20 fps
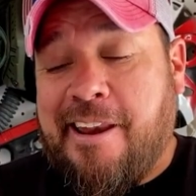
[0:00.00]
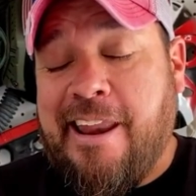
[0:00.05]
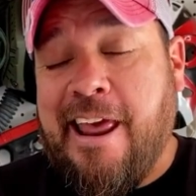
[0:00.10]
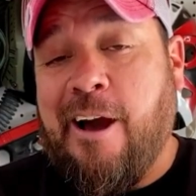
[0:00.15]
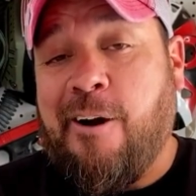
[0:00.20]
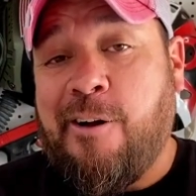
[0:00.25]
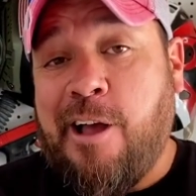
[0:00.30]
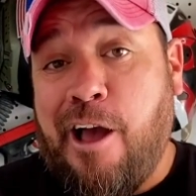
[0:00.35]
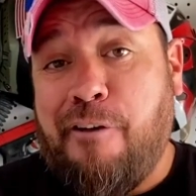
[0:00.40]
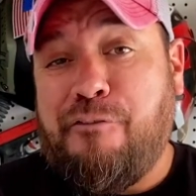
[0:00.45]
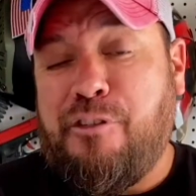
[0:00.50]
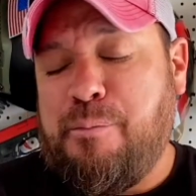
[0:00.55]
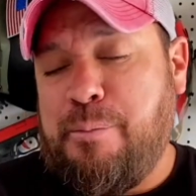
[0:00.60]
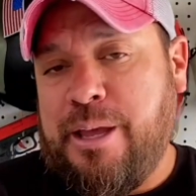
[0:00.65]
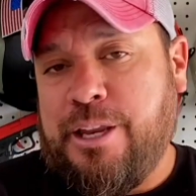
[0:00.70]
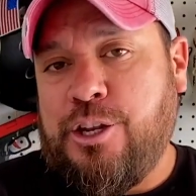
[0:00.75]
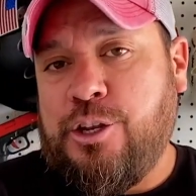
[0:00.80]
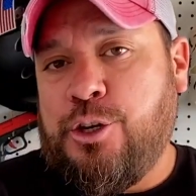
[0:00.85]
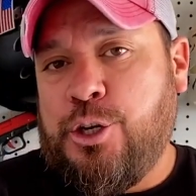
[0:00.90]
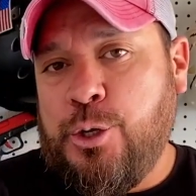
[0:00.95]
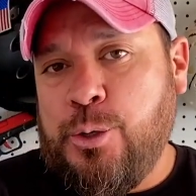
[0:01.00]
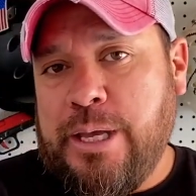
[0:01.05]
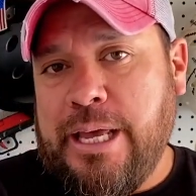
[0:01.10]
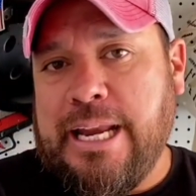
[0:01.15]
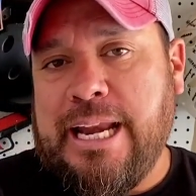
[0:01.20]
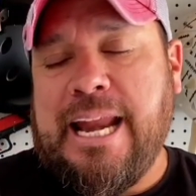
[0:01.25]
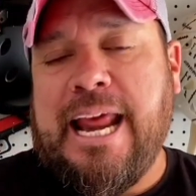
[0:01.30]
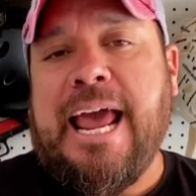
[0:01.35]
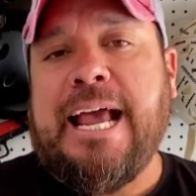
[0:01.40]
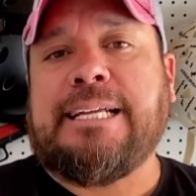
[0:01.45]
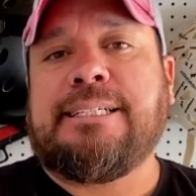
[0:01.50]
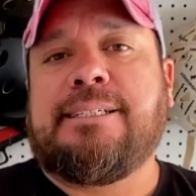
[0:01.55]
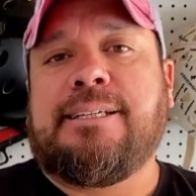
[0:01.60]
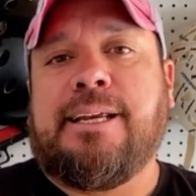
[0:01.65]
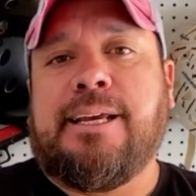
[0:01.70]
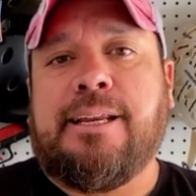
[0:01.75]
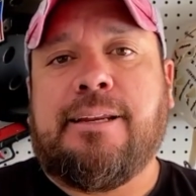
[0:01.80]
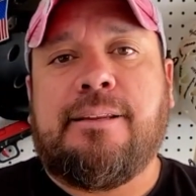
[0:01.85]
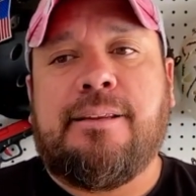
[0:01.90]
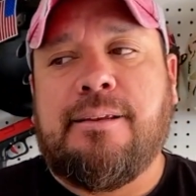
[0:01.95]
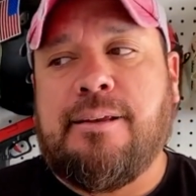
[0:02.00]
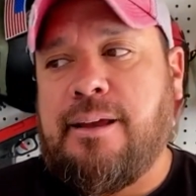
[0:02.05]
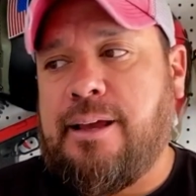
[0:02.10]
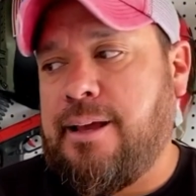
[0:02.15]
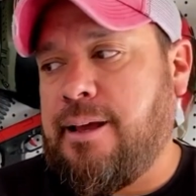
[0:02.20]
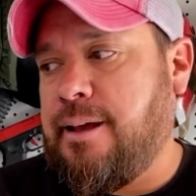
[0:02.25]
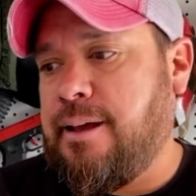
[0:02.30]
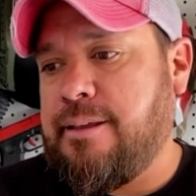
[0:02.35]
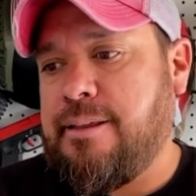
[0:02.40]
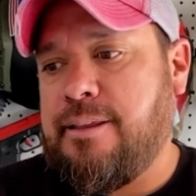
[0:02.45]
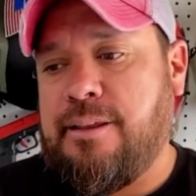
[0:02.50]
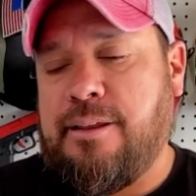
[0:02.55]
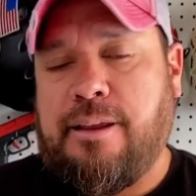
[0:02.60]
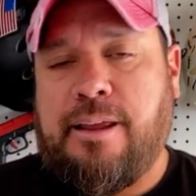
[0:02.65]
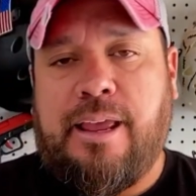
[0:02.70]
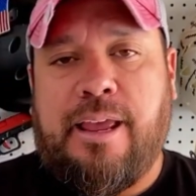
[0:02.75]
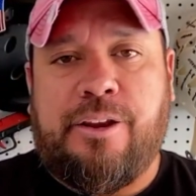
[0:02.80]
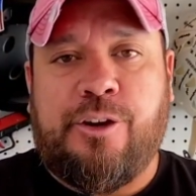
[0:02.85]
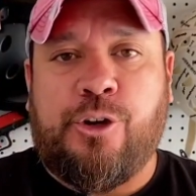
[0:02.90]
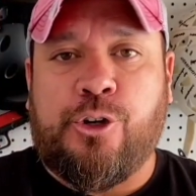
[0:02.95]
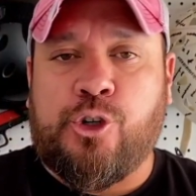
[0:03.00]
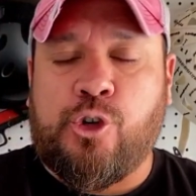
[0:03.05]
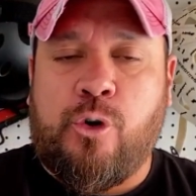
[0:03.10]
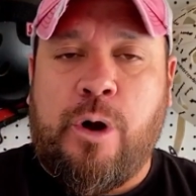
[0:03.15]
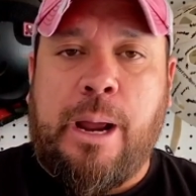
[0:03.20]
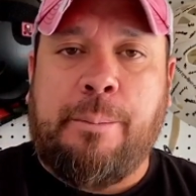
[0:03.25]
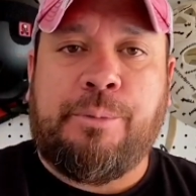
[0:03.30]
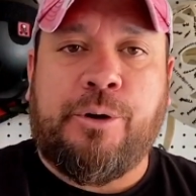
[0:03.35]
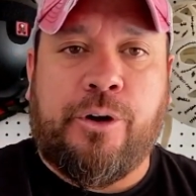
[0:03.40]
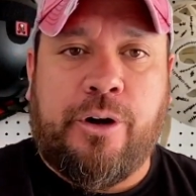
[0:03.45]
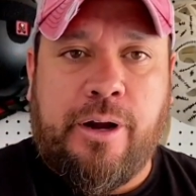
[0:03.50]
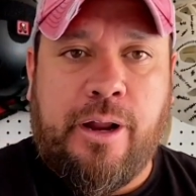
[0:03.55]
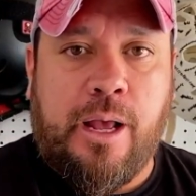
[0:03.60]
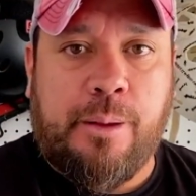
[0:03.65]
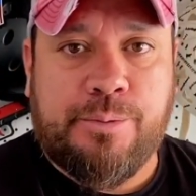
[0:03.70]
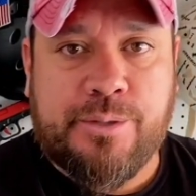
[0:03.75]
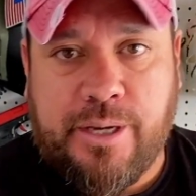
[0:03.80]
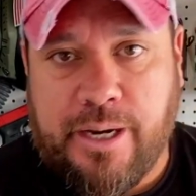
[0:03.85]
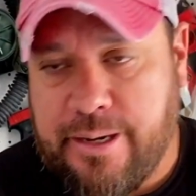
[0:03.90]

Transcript: Now, God forbid you do get in an accident and you're trapped, you're upside